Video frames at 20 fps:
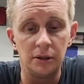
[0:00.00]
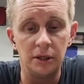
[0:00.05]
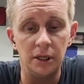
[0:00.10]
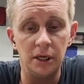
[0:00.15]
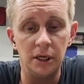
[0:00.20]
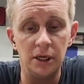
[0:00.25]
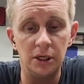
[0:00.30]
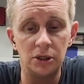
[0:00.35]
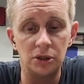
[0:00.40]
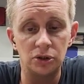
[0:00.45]

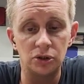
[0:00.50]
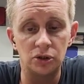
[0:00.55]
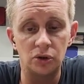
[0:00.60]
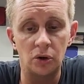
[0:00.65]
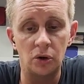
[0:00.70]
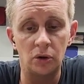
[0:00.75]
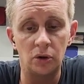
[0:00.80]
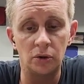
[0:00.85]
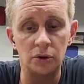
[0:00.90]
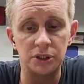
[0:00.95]
The
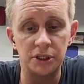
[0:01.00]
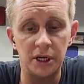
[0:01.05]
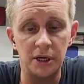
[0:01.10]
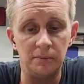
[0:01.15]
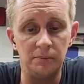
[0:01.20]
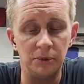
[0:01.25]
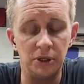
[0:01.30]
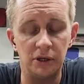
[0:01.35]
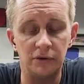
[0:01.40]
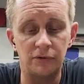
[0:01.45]
controller
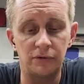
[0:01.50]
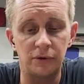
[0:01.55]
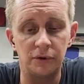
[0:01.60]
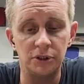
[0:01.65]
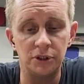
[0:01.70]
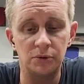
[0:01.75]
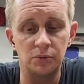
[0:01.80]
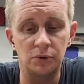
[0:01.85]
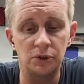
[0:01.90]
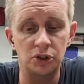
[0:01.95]
temp
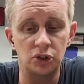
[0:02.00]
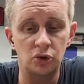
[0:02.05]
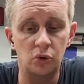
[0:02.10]
difference was